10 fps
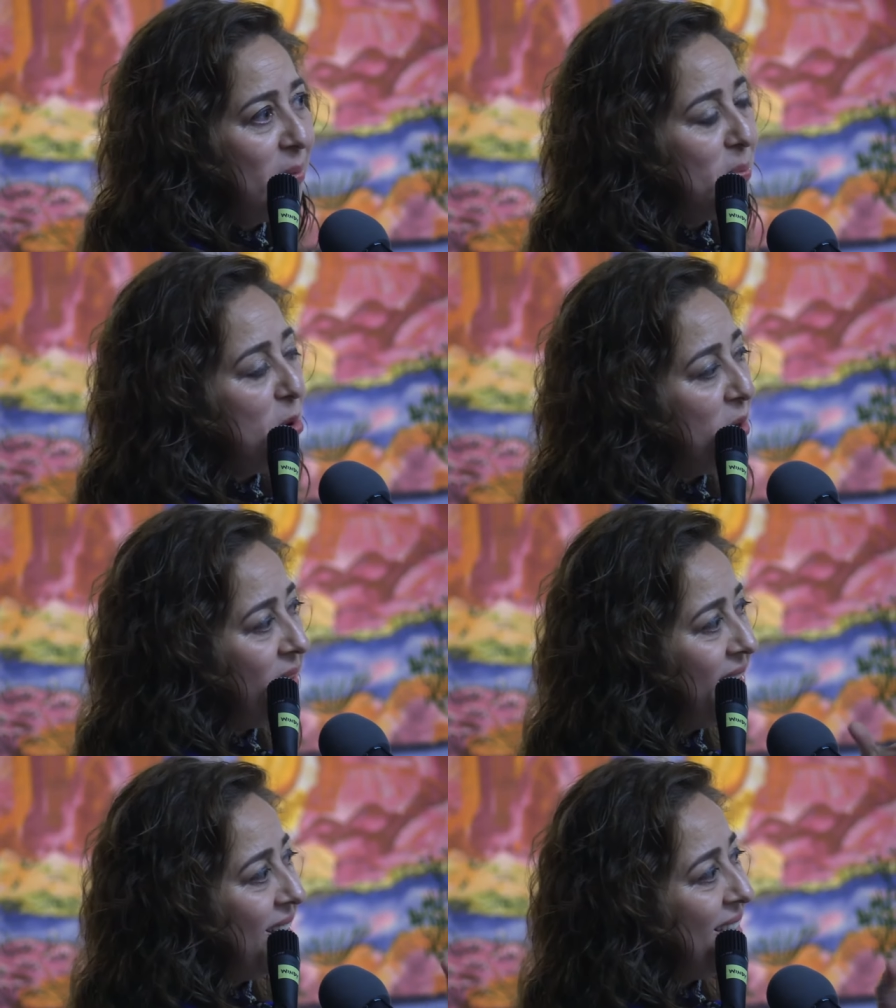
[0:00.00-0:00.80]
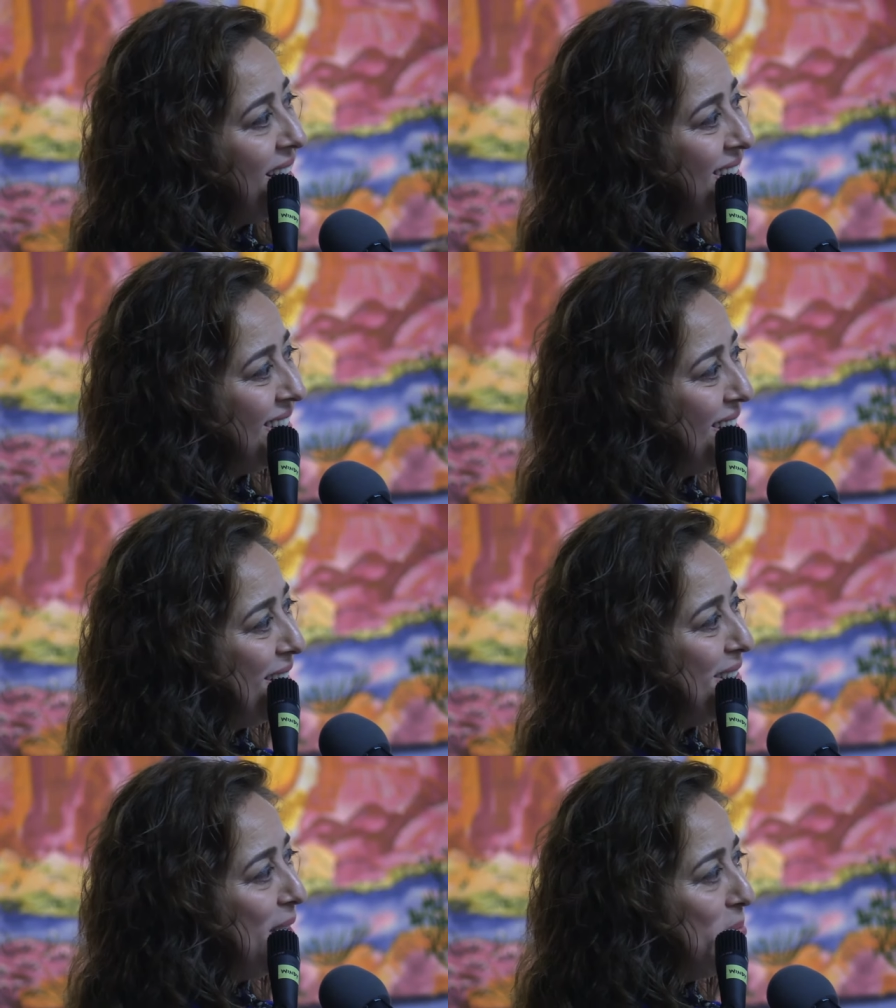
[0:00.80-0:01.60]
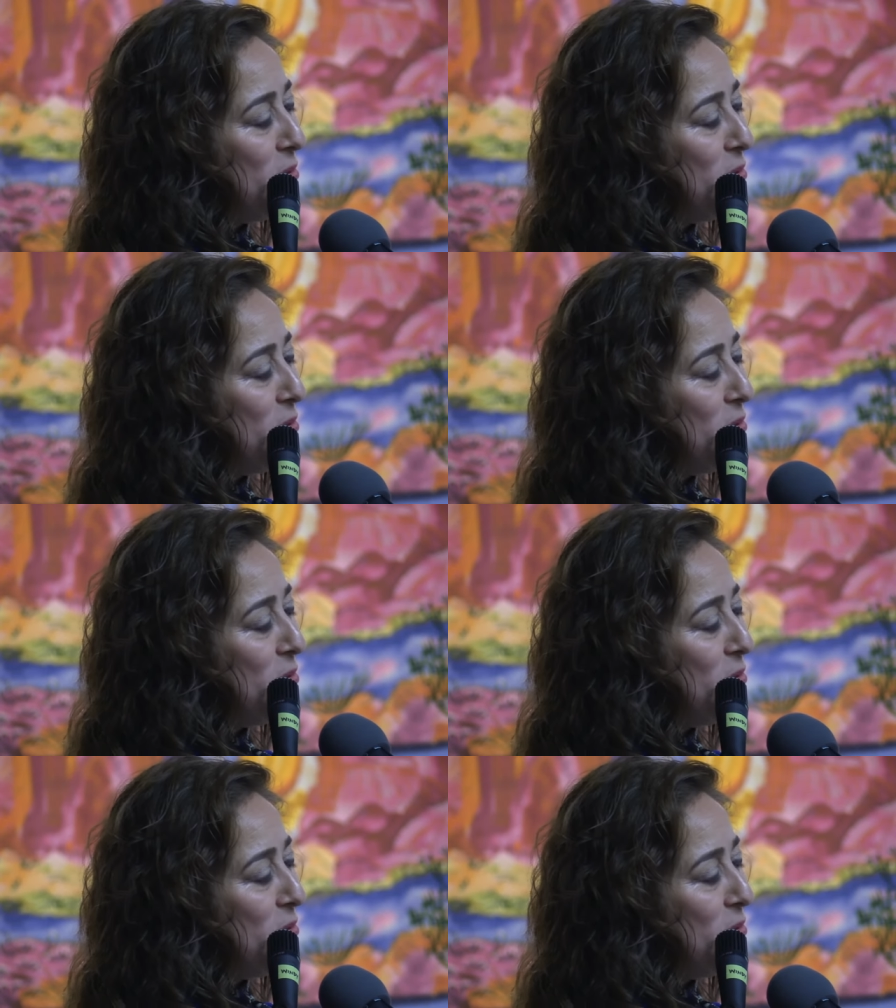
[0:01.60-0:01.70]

put this up